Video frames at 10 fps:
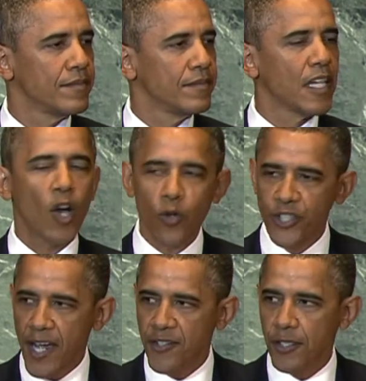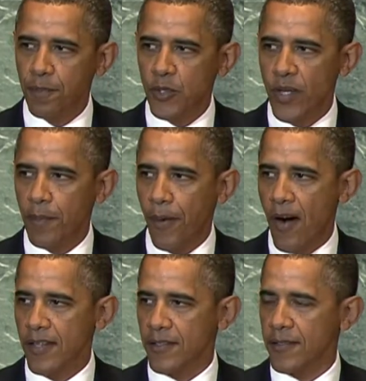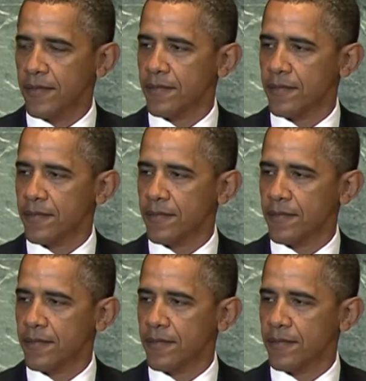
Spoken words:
Negotiations between the parties.